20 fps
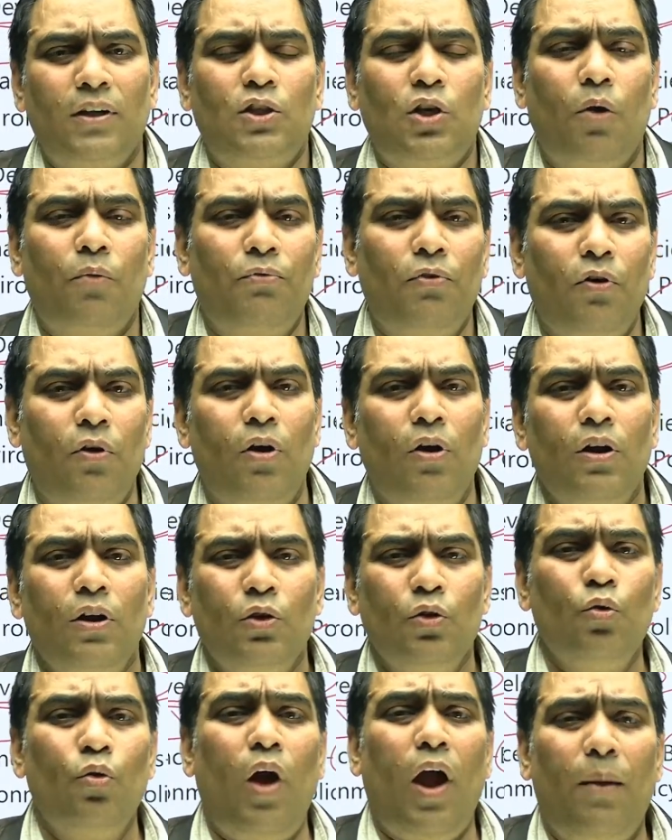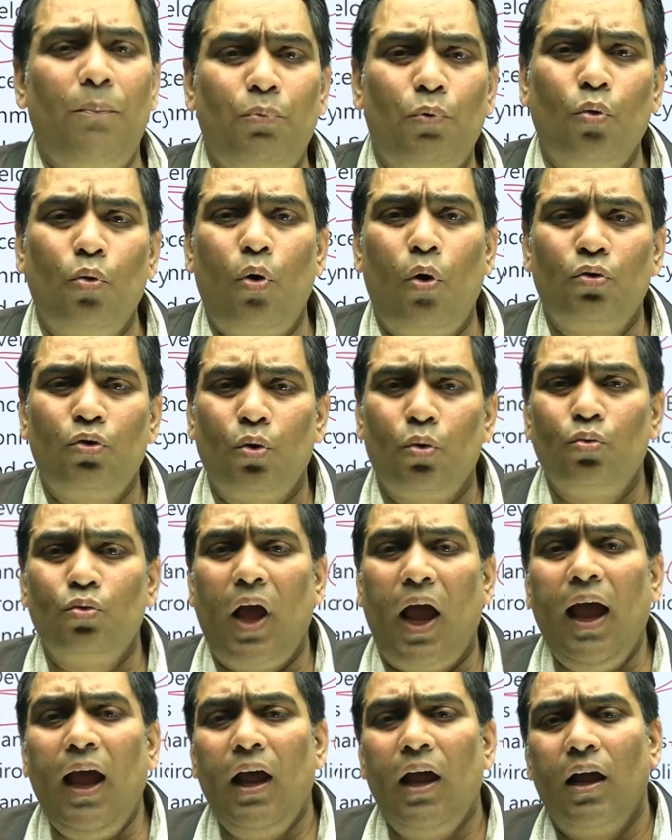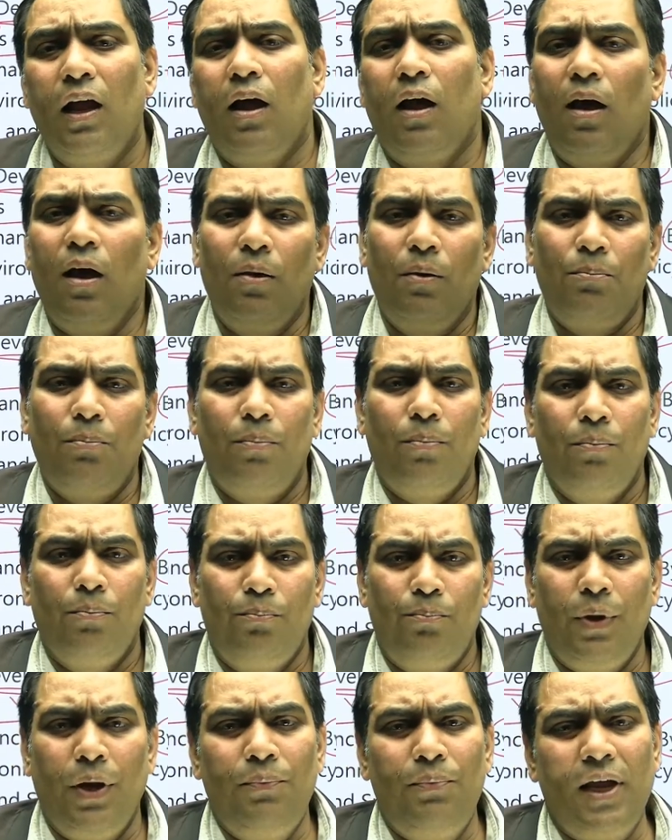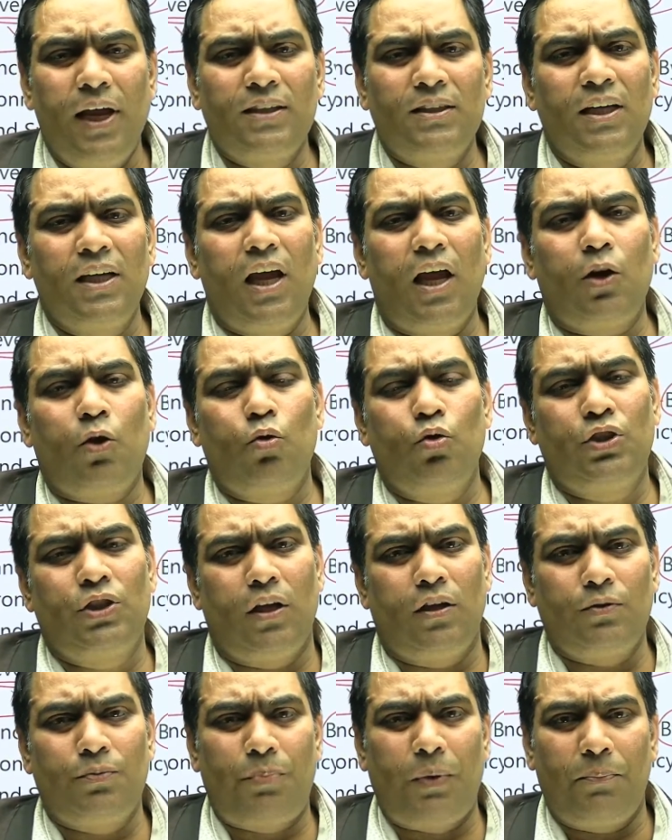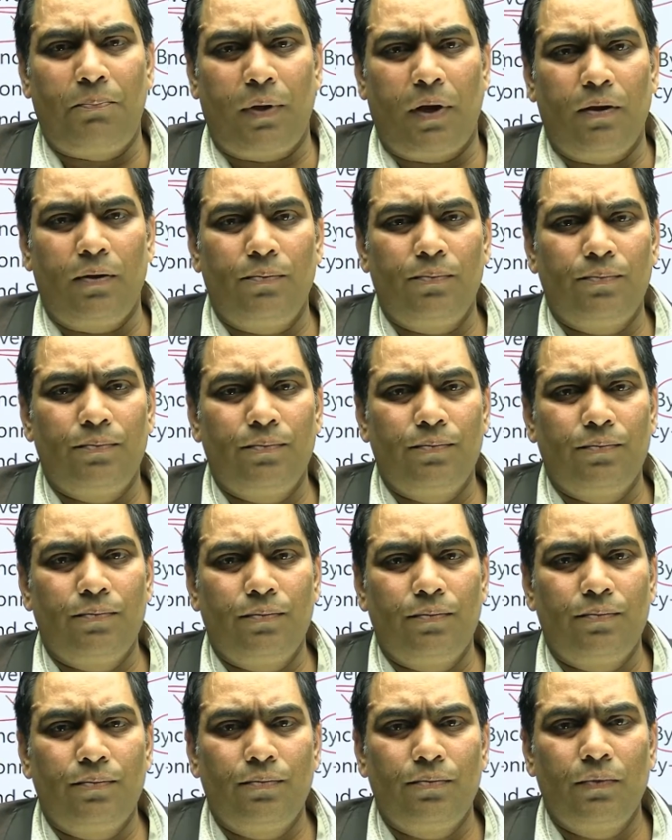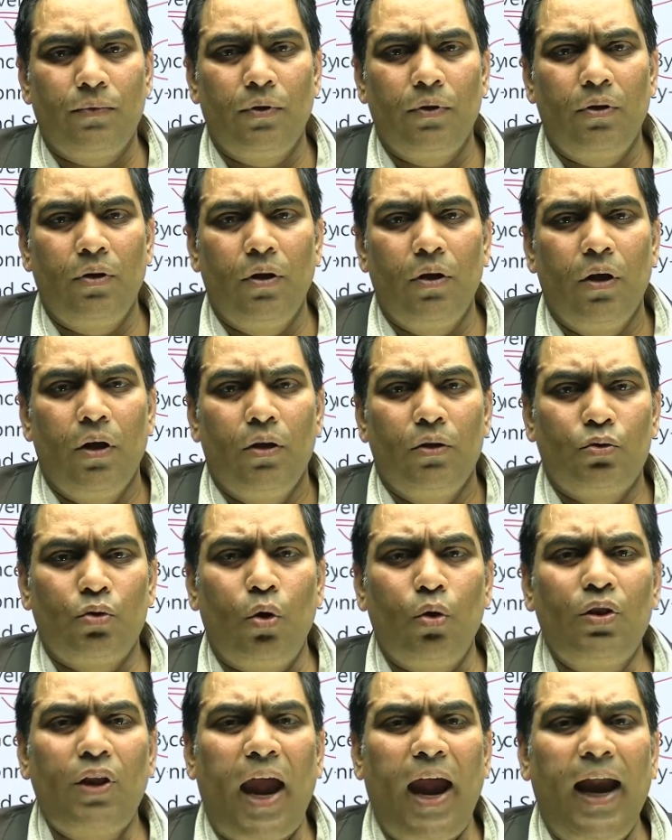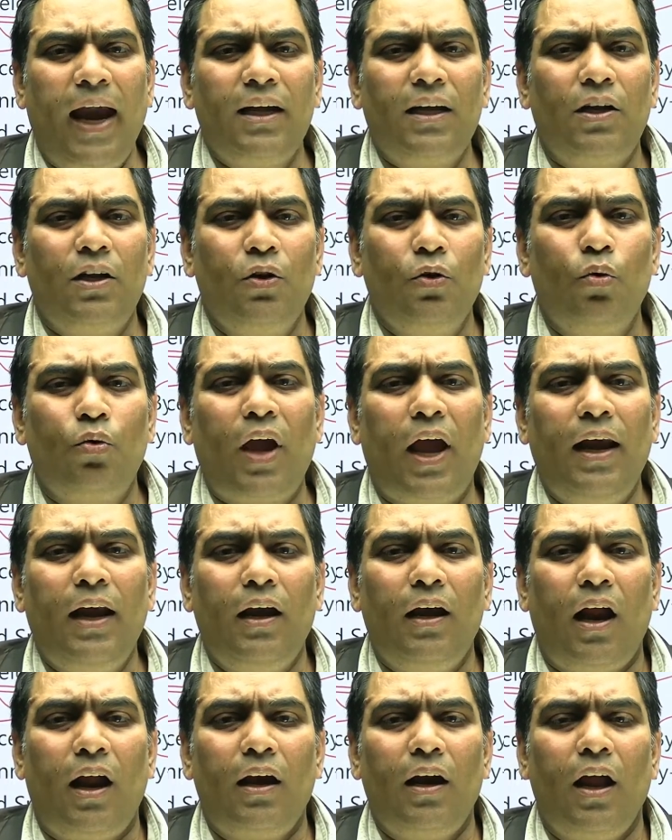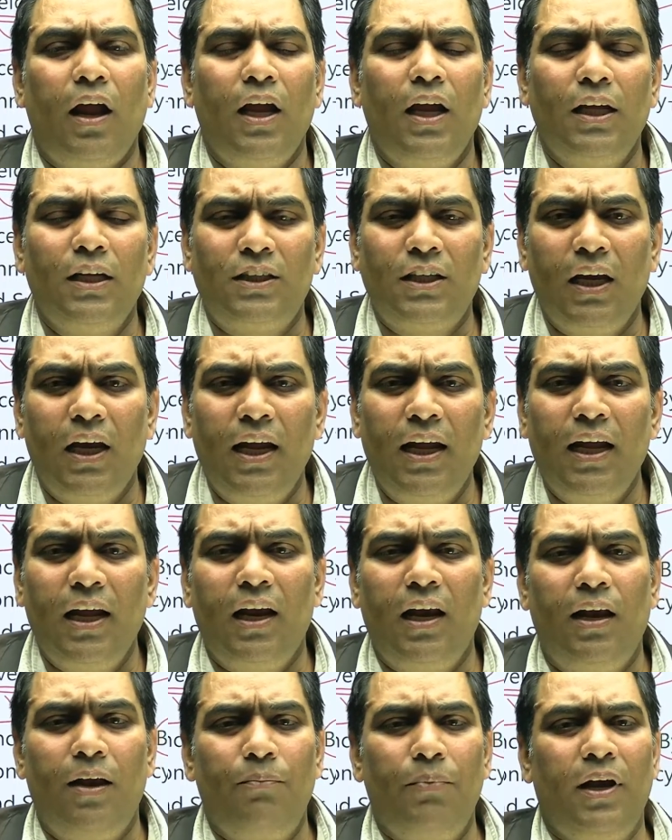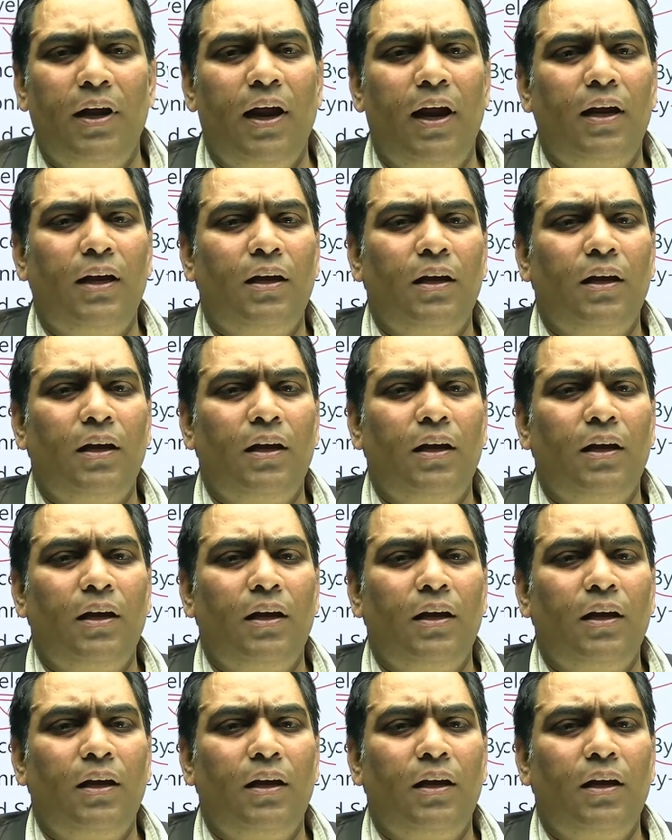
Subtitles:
of all, you have to go through the previous year questions paper, so that you can easily eliminate